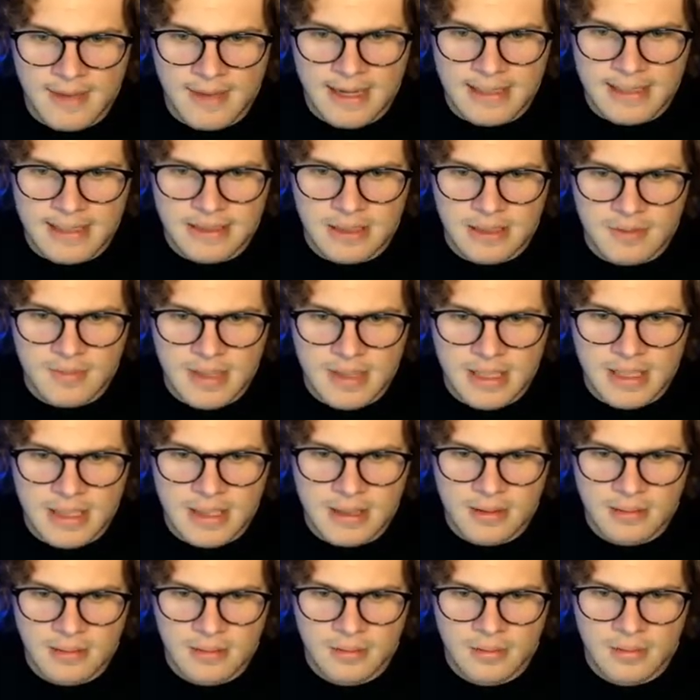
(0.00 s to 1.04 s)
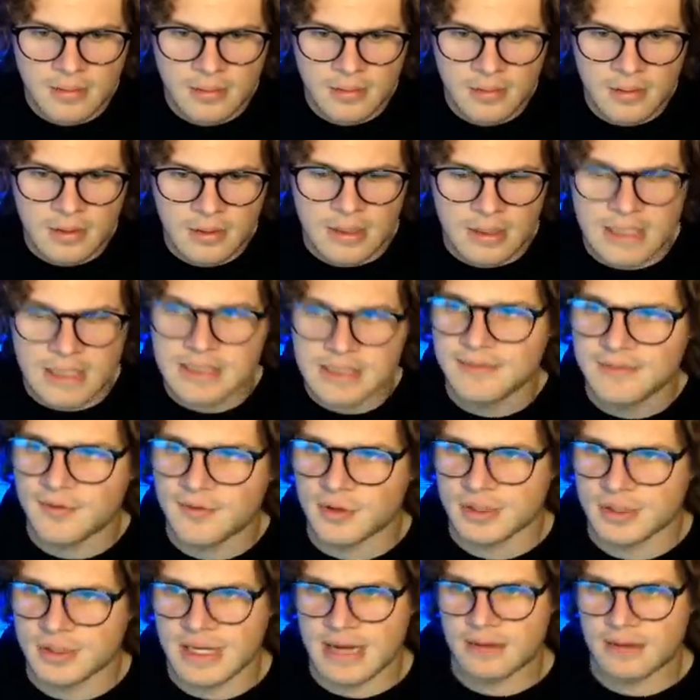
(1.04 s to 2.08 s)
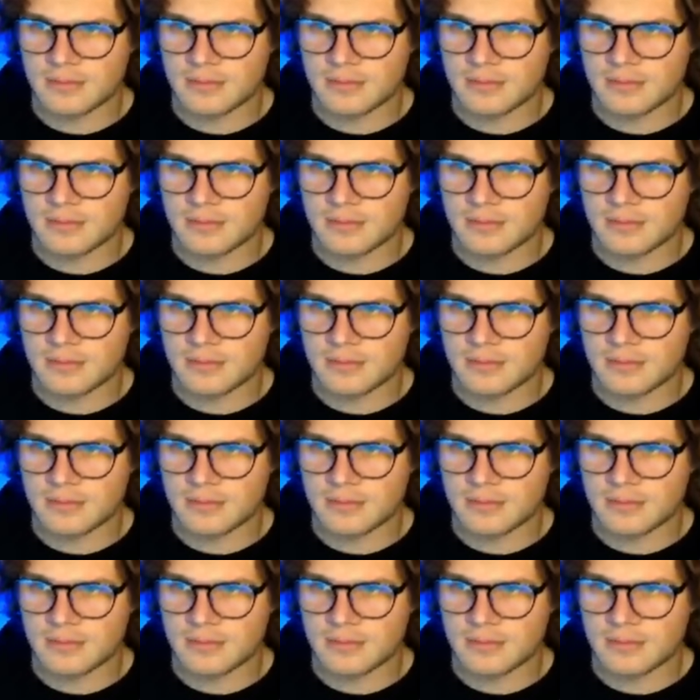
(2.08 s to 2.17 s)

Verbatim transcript: that is gonna be an easy first down.